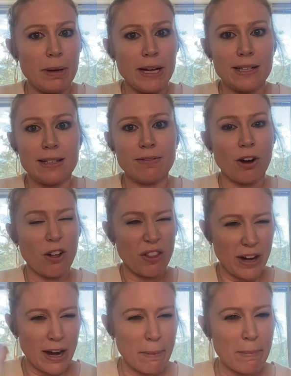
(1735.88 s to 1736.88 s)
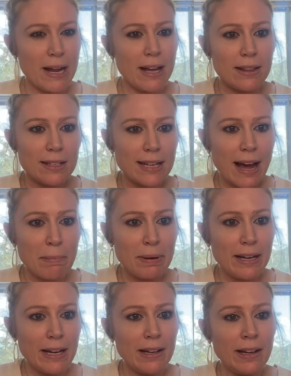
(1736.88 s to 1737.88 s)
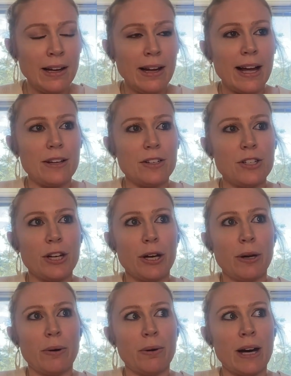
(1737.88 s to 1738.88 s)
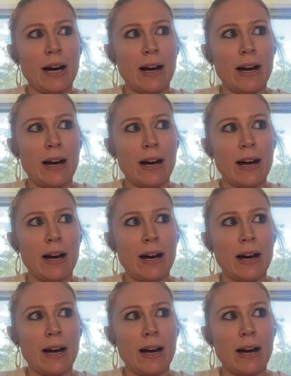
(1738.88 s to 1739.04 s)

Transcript: because of all the numbing that's happening. And so,